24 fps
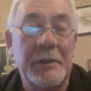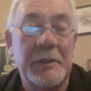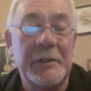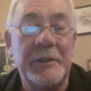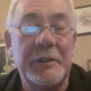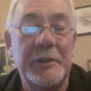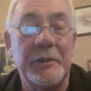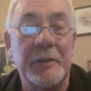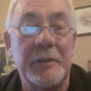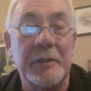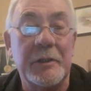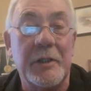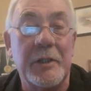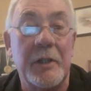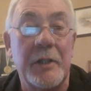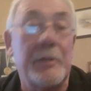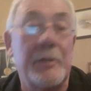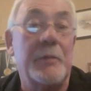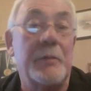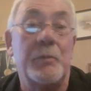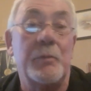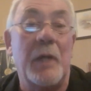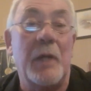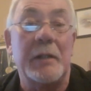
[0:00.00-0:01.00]
you
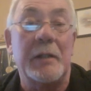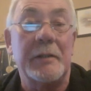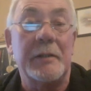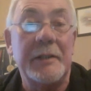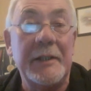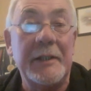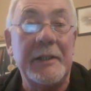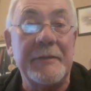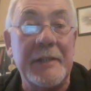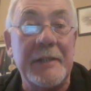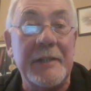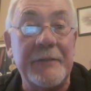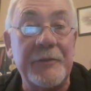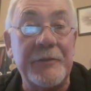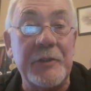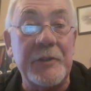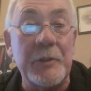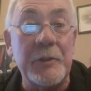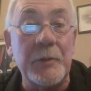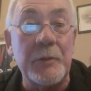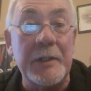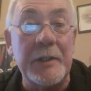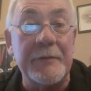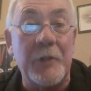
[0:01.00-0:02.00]
could, well, even if you
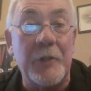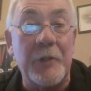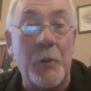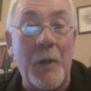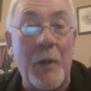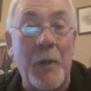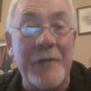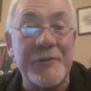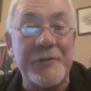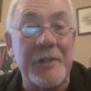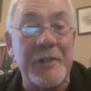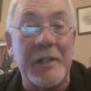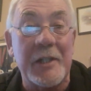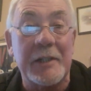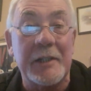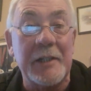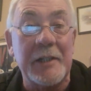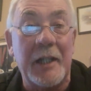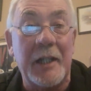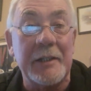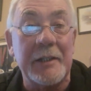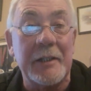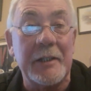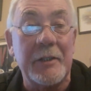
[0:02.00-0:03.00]
do leave a question,
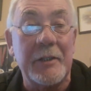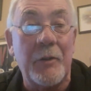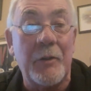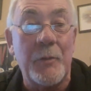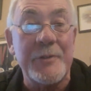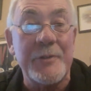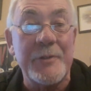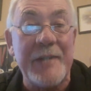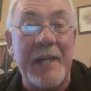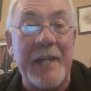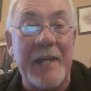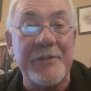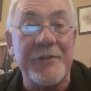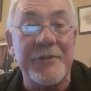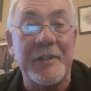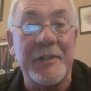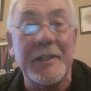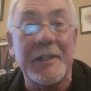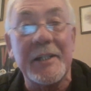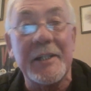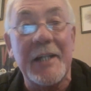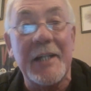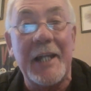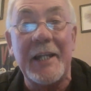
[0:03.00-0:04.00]
I can always answer it
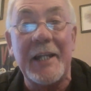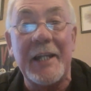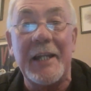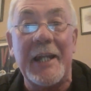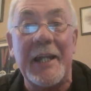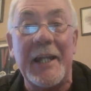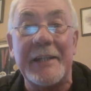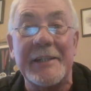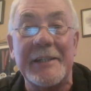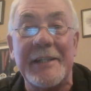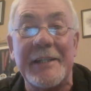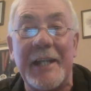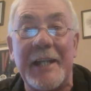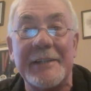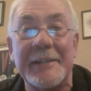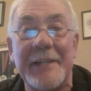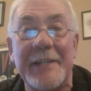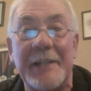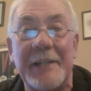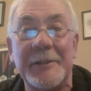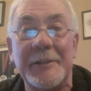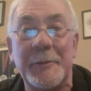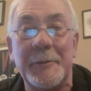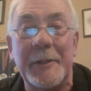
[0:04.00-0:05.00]
at a later date
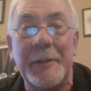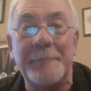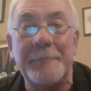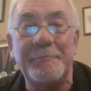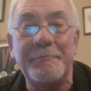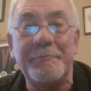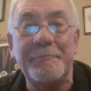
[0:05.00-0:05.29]
anyway.